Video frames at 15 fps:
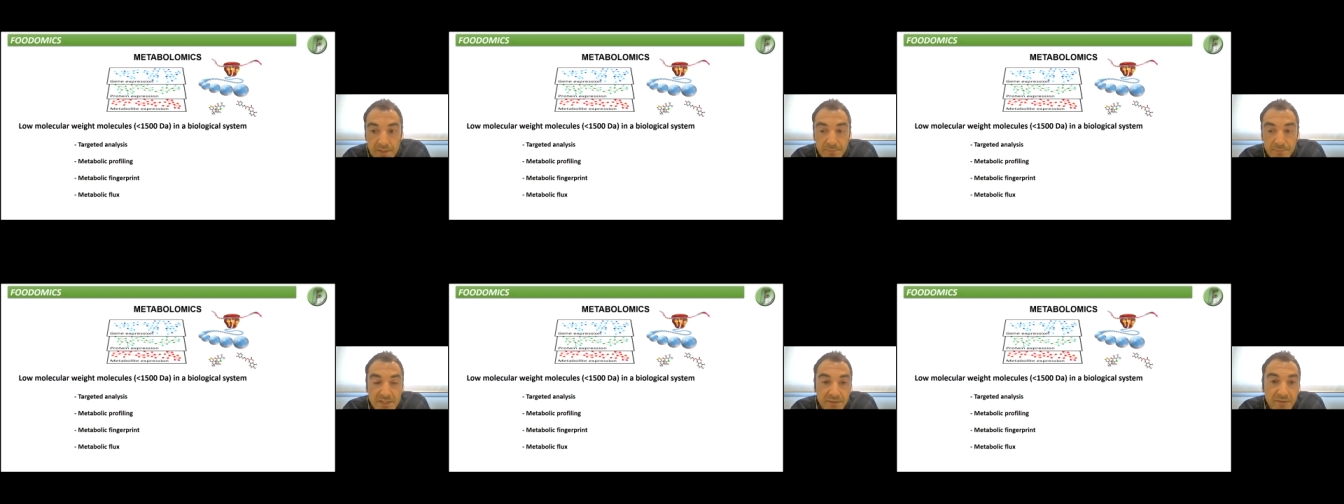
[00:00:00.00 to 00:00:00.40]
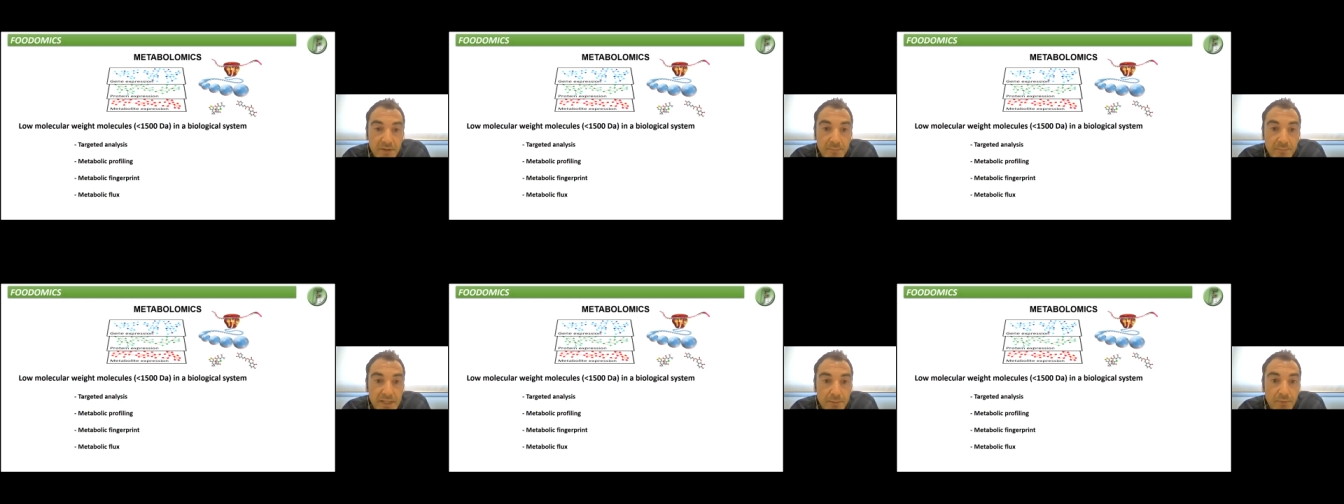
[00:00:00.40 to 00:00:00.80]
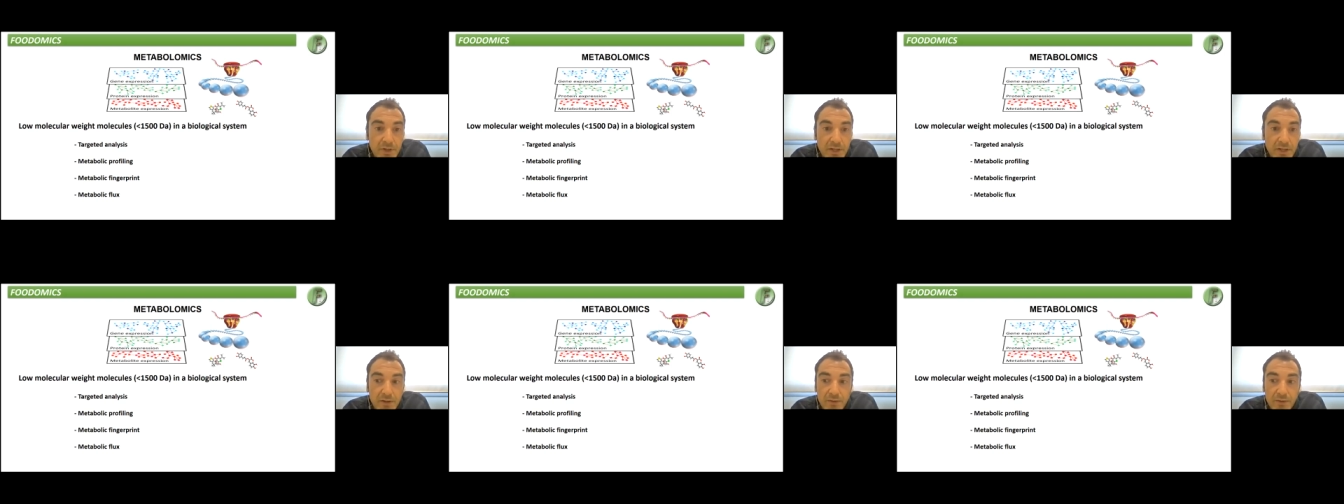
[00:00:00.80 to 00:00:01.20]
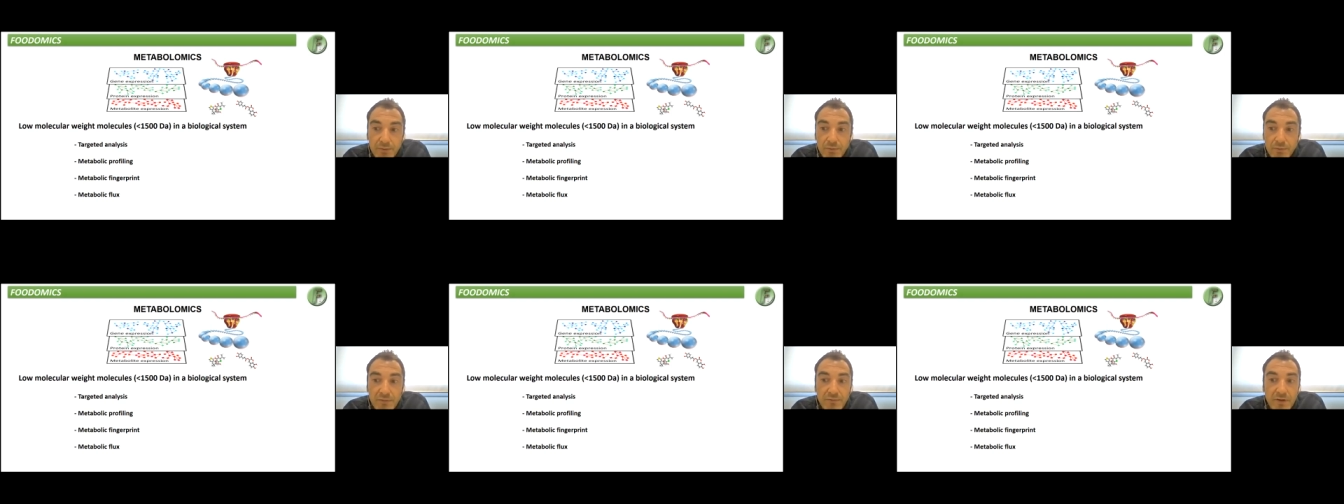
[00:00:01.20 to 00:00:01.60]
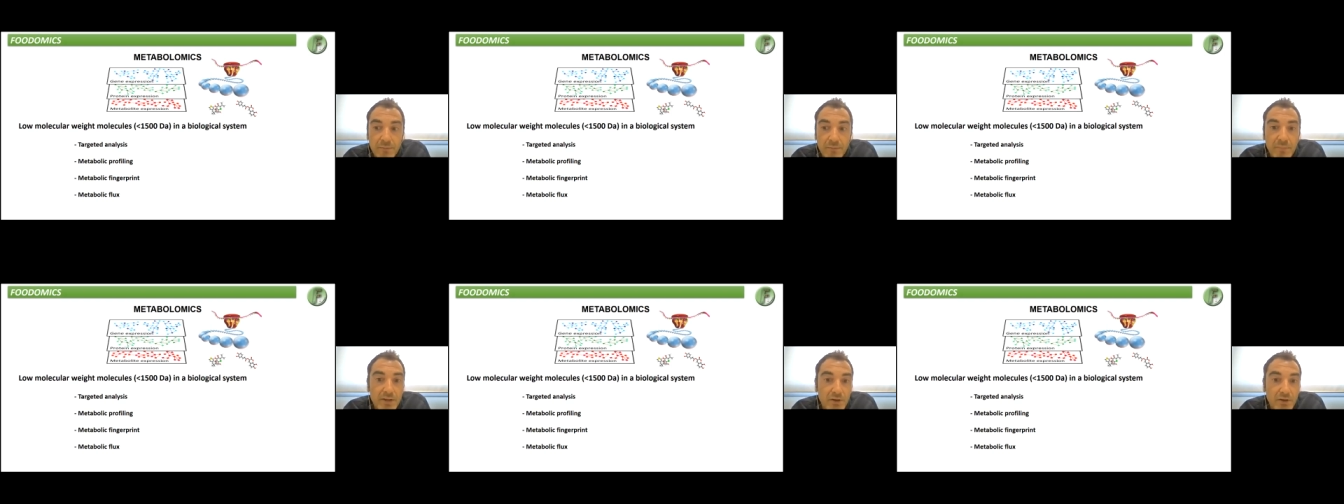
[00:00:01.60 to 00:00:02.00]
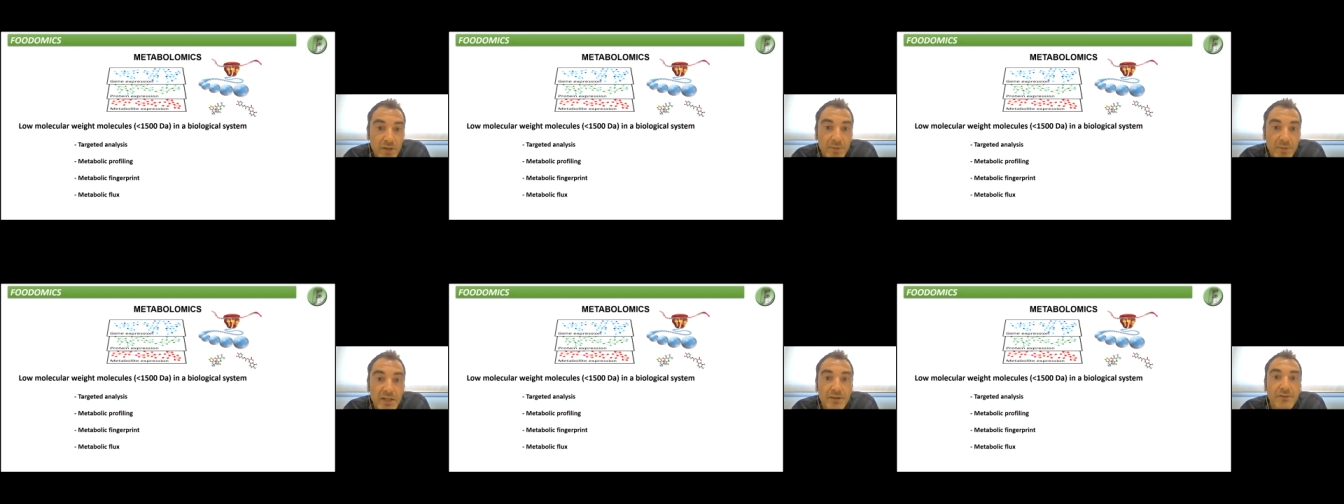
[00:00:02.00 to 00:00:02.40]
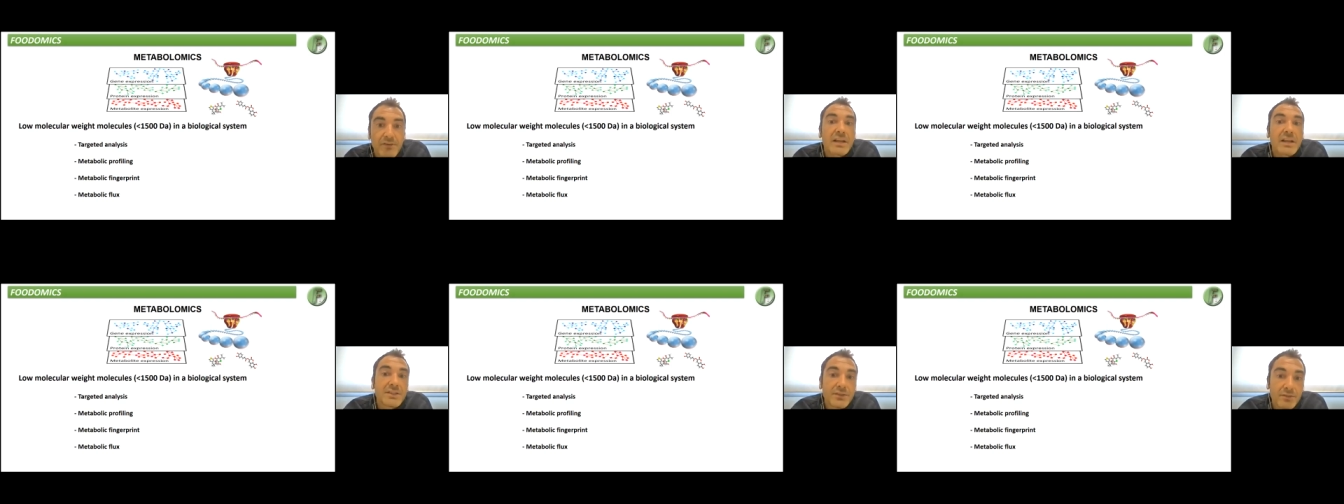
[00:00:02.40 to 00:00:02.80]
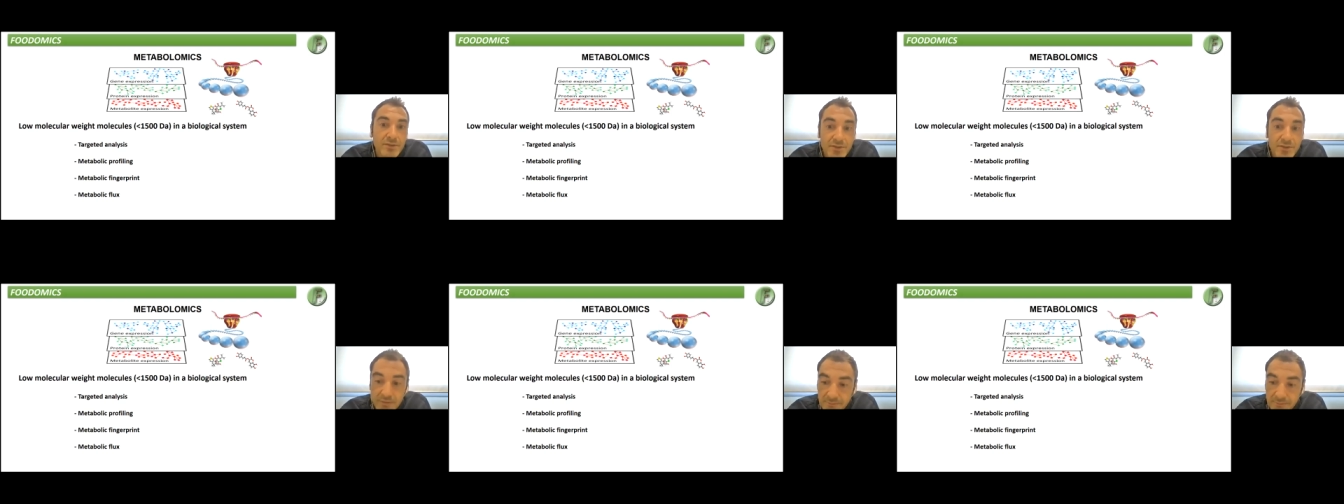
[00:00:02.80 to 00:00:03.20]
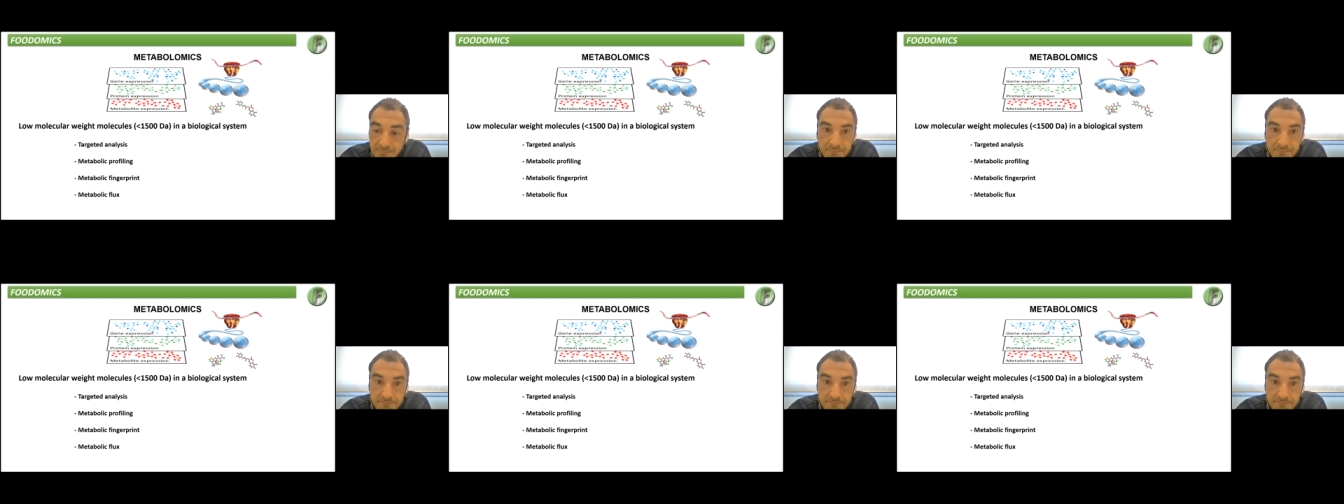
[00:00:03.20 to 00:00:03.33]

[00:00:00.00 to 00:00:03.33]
a specific metabolite through different biochemical reactions.